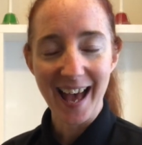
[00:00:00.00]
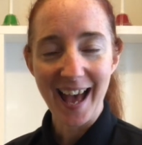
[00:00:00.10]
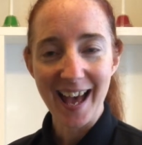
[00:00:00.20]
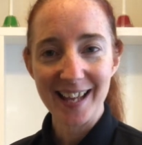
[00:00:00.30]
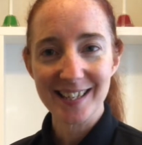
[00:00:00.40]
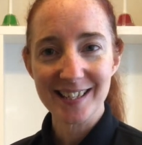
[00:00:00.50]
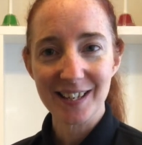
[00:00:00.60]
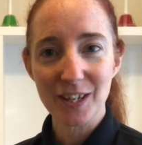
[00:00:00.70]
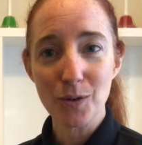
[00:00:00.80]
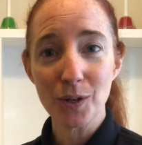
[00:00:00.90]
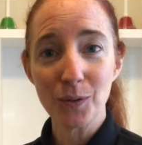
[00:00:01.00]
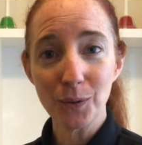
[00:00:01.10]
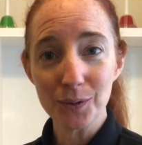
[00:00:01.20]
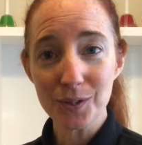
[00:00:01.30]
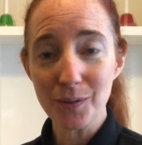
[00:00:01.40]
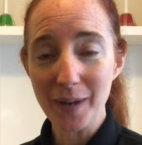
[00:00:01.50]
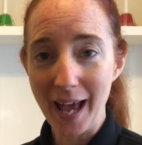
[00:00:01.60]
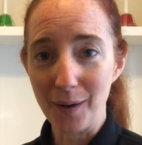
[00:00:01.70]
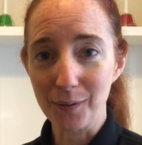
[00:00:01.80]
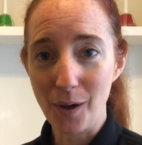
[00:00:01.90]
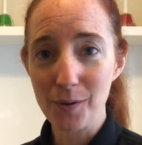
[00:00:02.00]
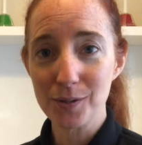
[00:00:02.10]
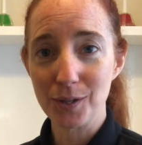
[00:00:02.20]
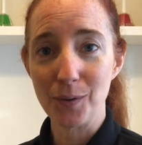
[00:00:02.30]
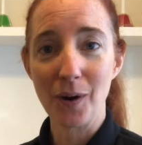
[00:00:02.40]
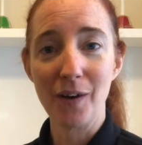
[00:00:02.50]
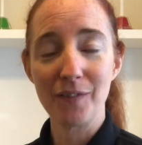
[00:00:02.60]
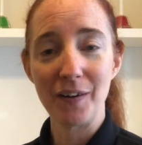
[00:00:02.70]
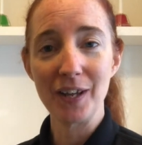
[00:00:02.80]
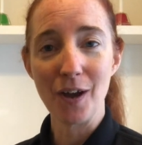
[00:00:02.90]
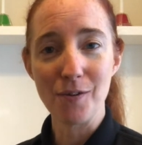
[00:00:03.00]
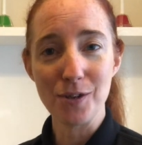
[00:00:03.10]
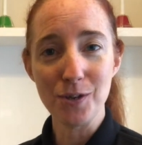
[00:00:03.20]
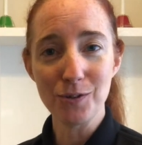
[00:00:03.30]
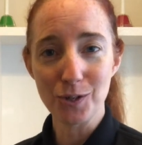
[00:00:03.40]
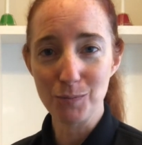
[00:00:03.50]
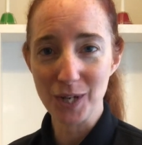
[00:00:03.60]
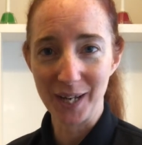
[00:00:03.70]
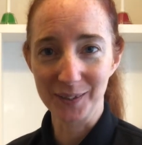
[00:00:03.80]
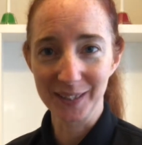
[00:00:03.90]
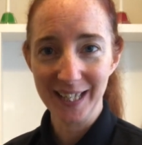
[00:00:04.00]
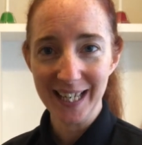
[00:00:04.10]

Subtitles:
and you can also now go to our very own YouTube channel.